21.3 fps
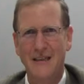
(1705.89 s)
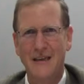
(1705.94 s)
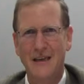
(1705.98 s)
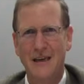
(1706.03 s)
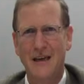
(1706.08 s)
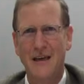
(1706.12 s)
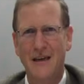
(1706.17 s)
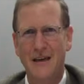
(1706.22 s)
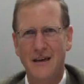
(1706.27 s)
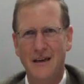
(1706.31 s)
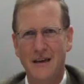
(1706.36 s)

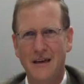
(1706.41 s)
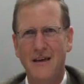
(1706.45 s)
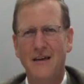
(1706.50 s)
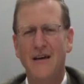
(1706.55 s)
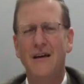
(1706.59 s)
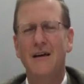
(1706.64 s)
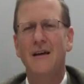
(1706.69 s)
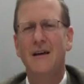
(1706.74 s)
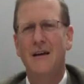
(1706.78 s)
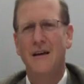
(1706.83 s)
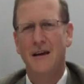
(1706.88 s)
Seven and a half
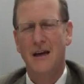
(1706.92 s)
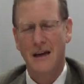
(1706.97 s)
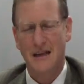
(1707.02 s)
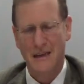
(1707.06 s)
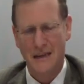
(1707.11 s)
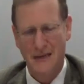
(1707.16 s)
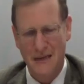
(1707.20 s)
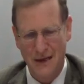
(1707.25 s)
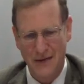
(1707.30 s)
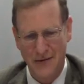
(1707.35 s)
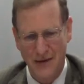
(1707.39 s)
hours.
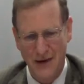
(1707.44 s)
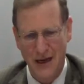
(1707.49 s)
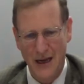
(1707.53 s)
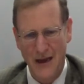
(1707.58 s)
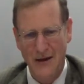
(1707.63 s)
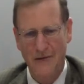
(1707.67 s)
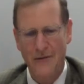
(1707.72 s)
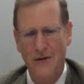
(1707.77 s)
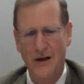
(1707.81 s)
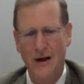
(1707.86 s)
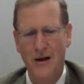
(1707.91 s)
And seven and a
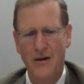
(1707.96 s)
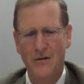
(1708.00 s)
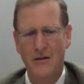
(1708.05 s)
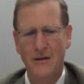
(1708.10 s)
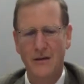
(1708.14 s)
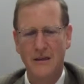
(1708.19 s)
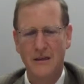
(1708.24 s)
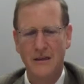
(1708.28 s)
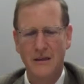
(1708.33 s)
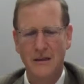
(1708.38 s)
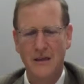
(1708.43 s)
half
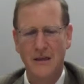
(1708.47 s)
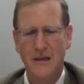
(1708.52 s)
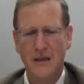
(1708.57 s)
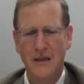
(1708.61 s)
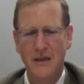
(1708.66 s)
hours.